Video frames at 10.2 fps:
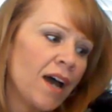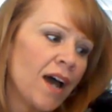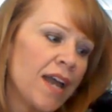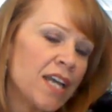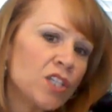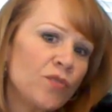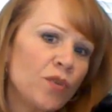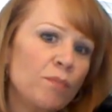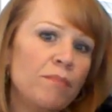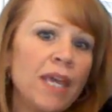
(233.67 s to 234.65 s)
I guess
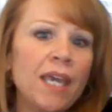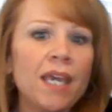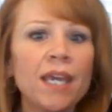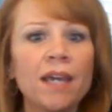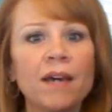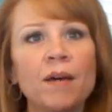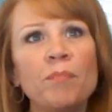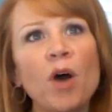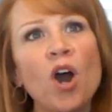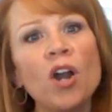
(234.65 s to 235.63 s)
for me,
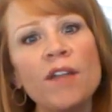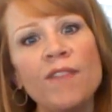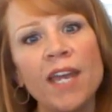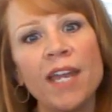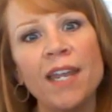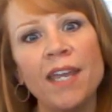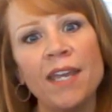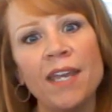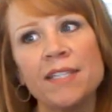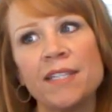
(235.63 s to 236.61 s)
part of it
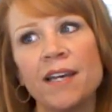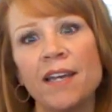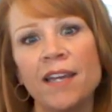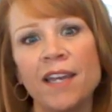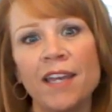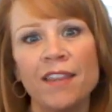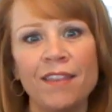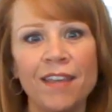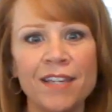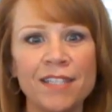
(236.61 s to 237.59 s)
is
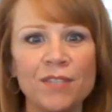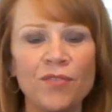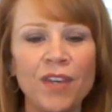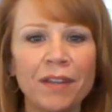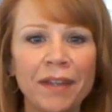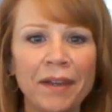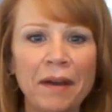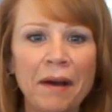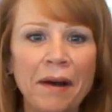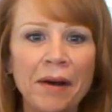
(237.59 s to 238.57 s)
this feeling
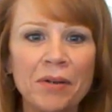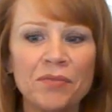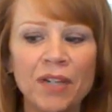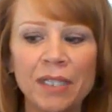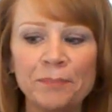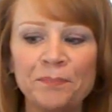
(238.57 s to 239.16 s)
of